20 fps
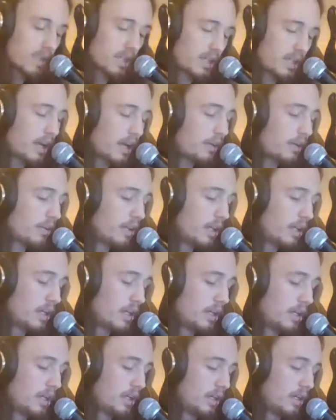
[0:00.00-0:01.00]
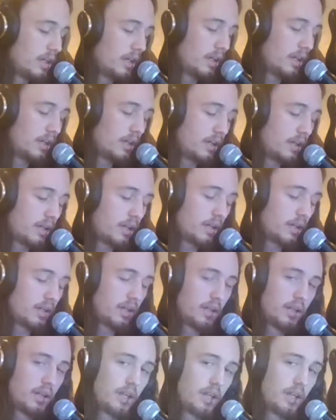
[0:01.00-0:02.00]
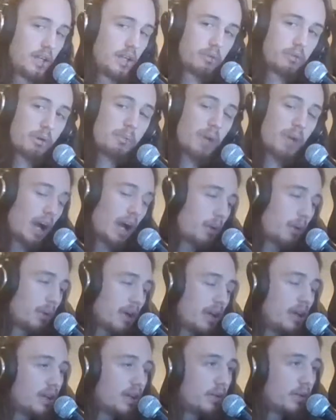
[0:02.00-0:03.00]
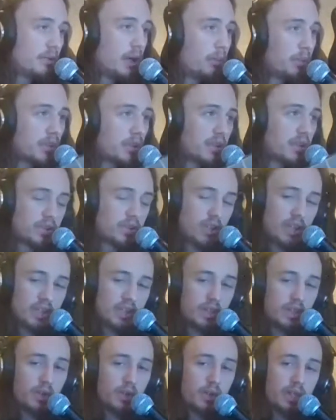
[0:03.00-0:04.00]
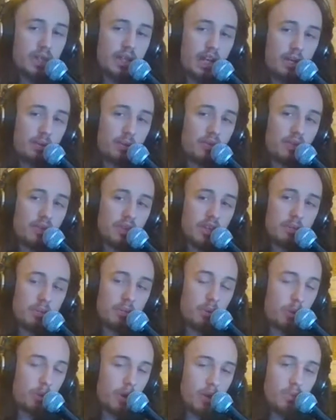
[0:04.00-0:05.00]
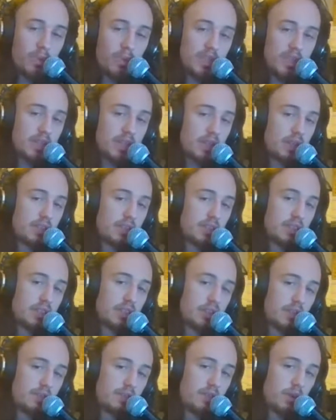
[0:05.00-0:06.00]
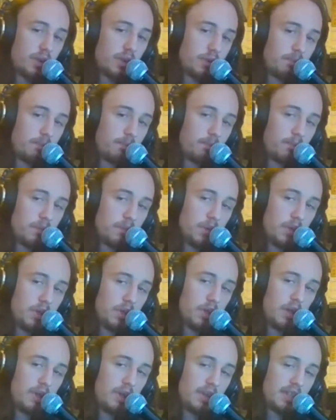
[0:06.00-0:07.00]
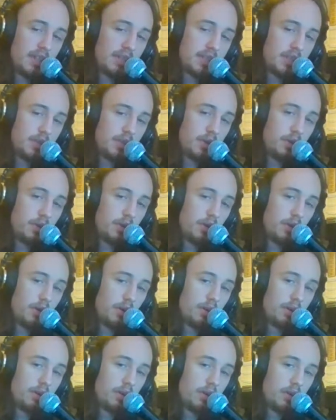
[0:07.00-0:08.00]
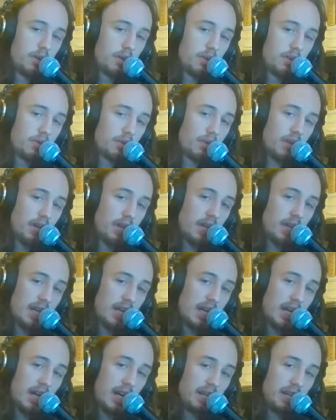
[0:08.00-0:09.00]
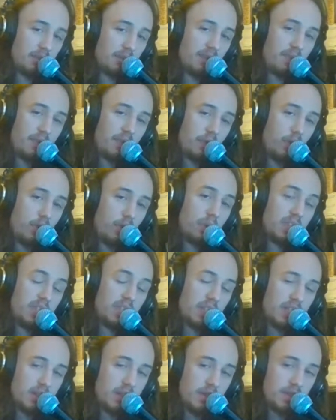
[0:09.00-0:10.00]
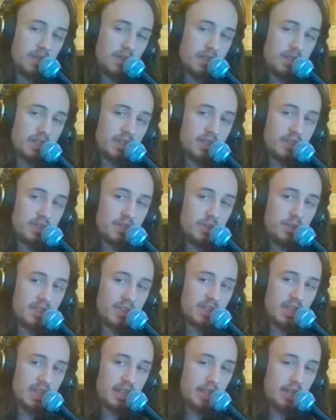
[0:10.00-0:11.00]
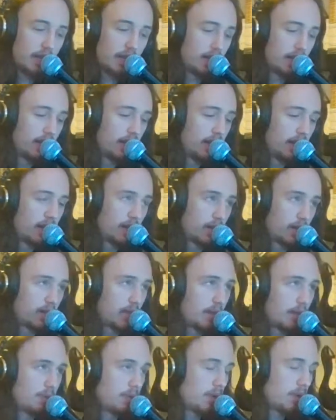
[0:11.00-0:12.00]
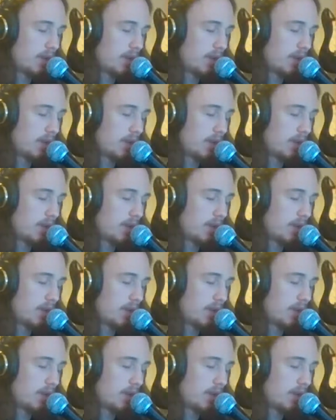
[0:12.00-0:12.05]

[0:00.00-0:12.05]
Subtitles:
Now, if you remember how we numbered the strings on ukulele, we've got number 1, which is closest to the floor, then 2, 3, and number 4, which is closest to the ceiling. Okay.